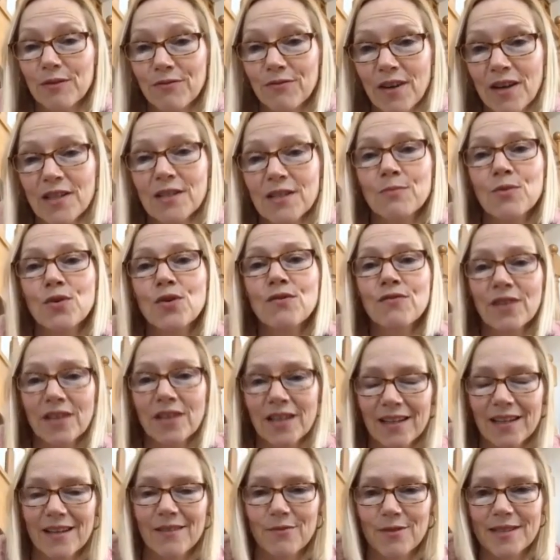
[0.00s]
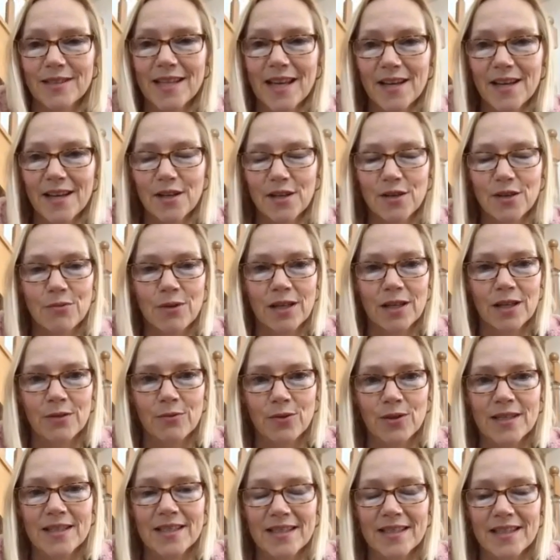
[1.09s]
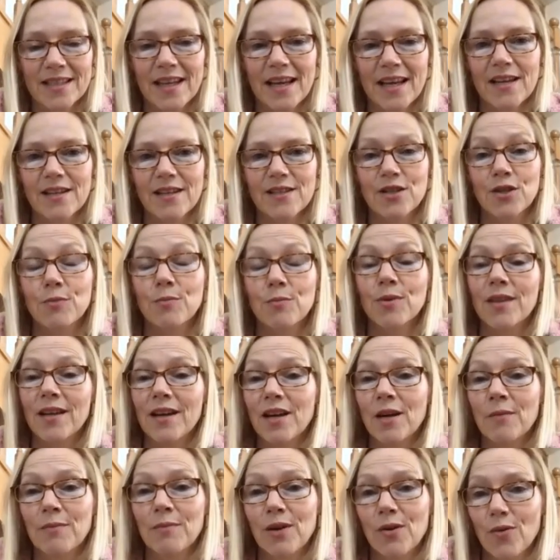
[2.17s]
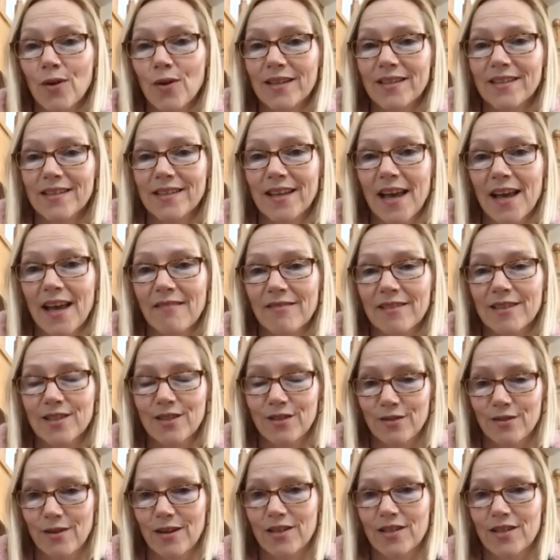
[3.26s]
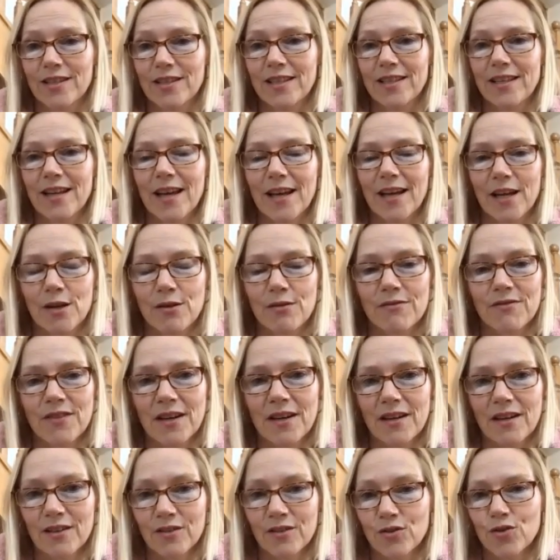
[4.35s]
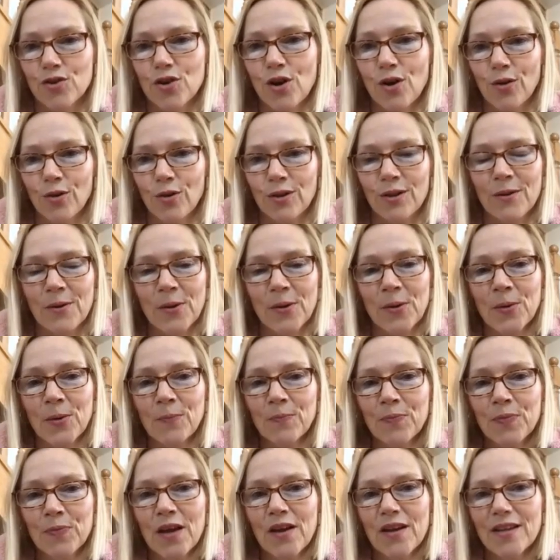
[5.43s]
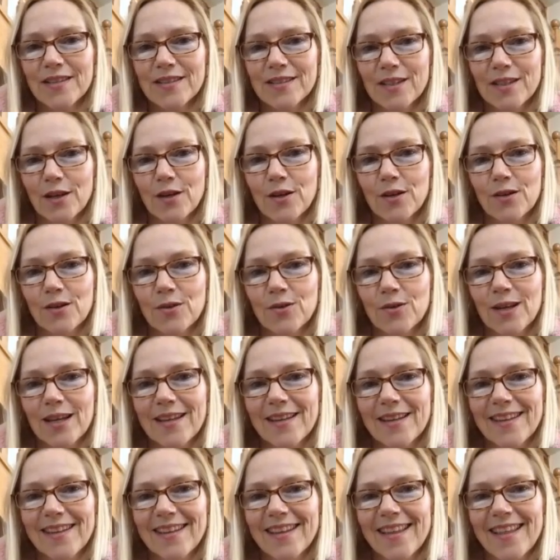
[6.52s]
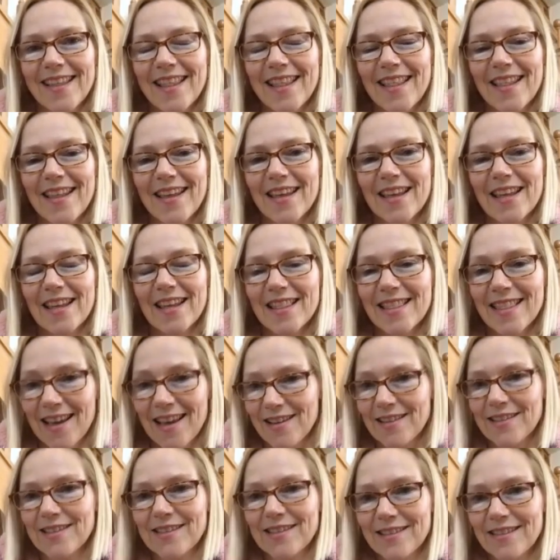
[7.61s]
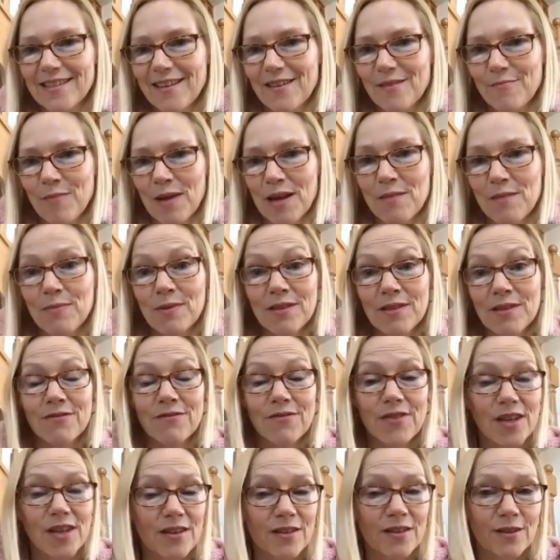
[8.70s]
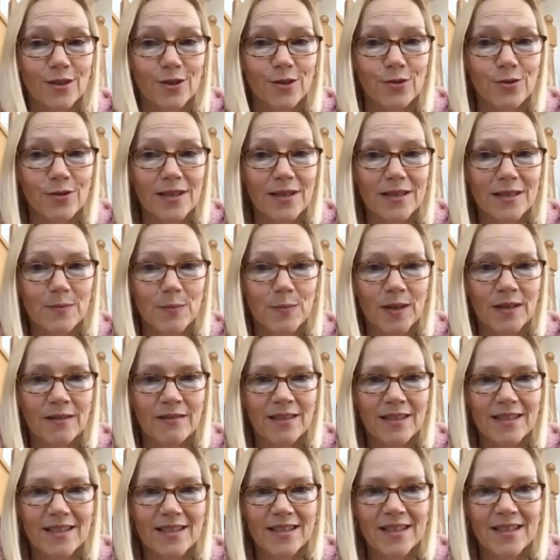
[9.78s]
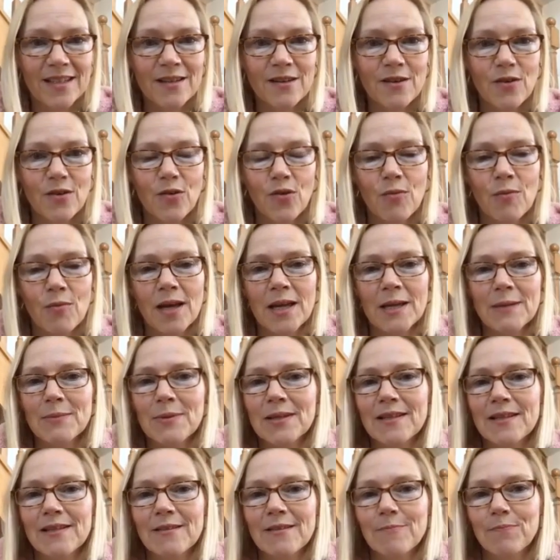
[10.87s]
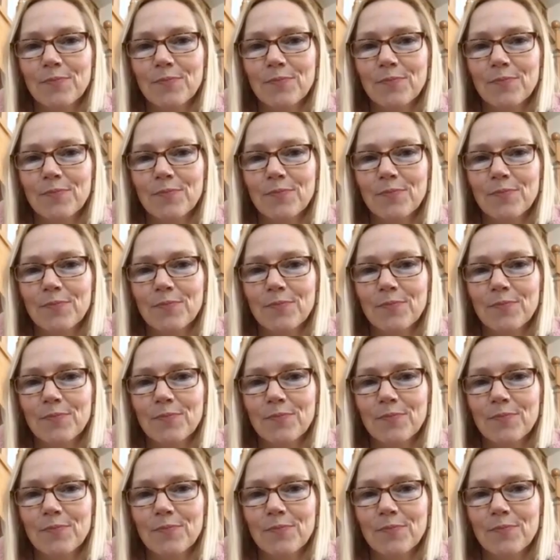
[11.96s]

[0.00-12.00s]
fast moving and it would take you where you wanted to get to, but that can be quite scary to actually let go of that control. So that's maybe the fear that you're experiencing, or maybe